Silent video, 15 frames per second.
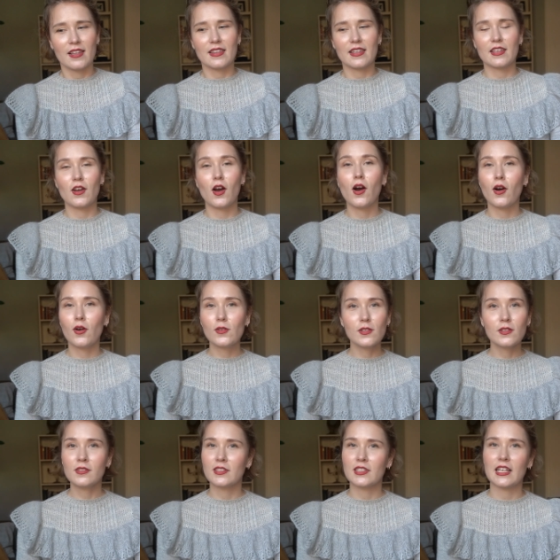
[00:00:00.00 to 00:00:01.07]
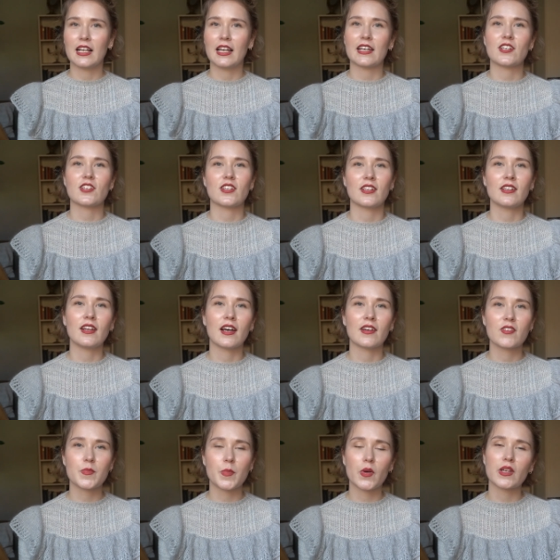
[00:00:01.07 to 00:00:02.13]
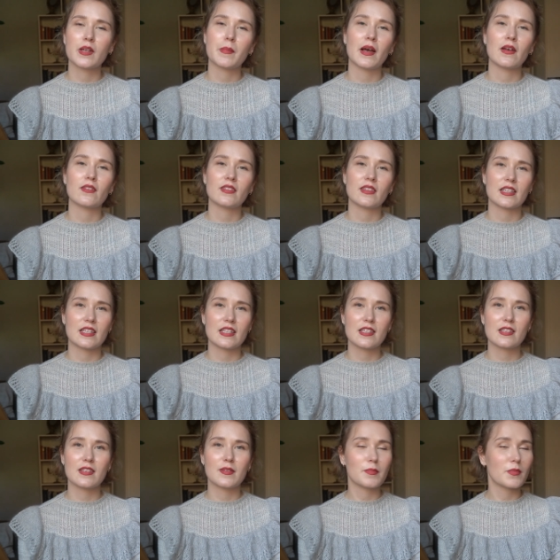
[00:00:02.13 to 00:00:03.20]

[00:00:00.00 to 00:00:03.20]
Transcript: The whole collection, I've spoken about this